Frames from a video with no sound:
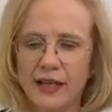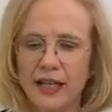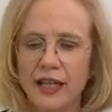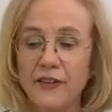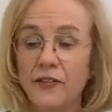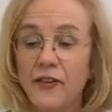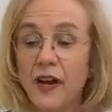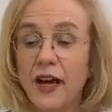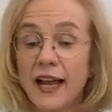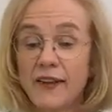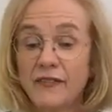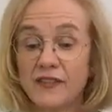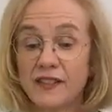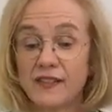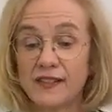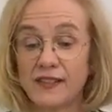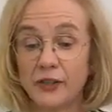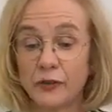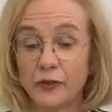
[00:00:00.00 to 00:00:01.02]
If I have
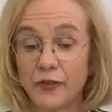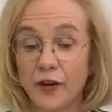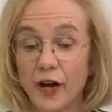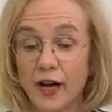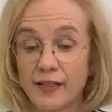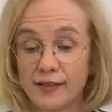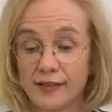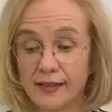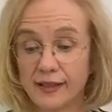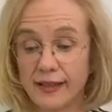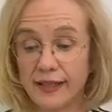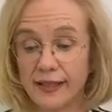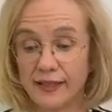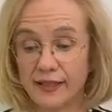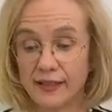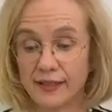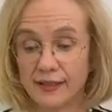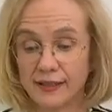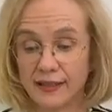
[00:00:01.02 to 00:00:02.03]
to
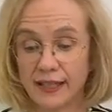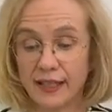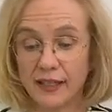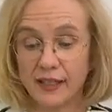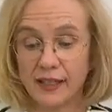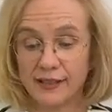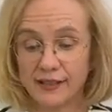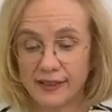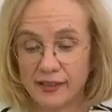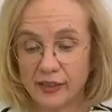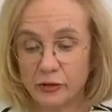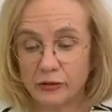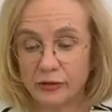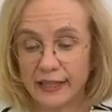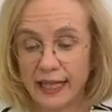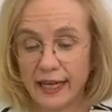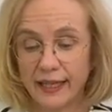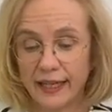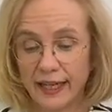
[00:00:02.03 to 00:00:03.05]
self-isolate, can I still
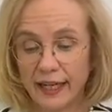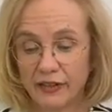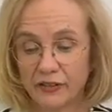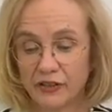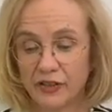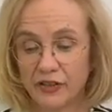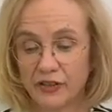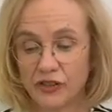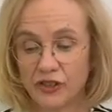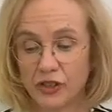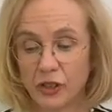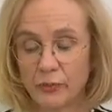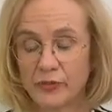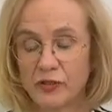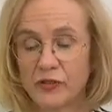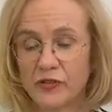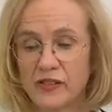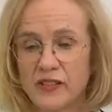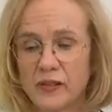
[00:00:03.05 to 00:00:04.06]
duck out to the
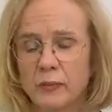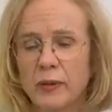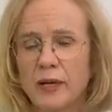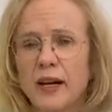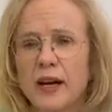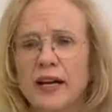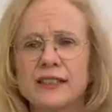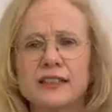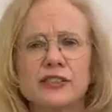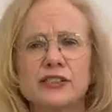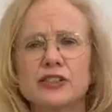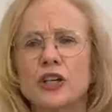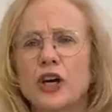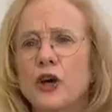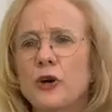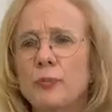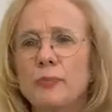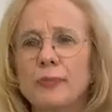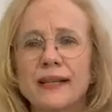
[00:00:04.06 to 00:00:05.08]
shops for supplies?
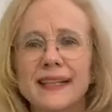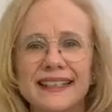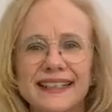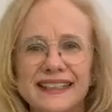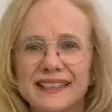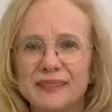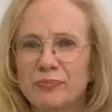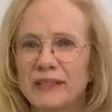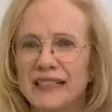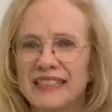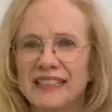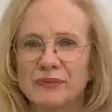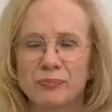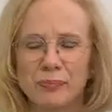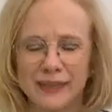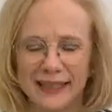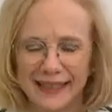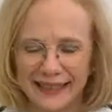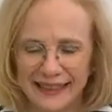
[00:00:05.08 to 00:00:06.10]
No, please, please,
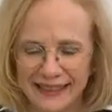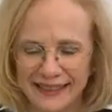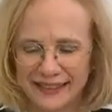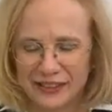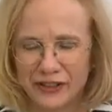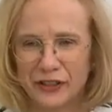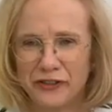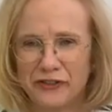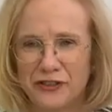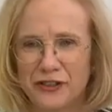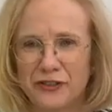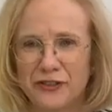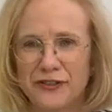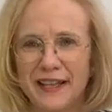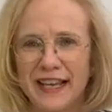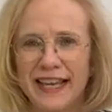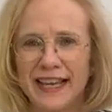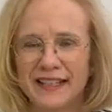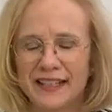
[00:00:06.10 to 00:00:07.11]
please don't do
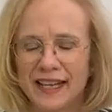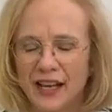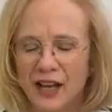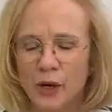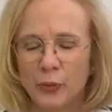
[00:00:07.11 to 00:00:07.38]
that.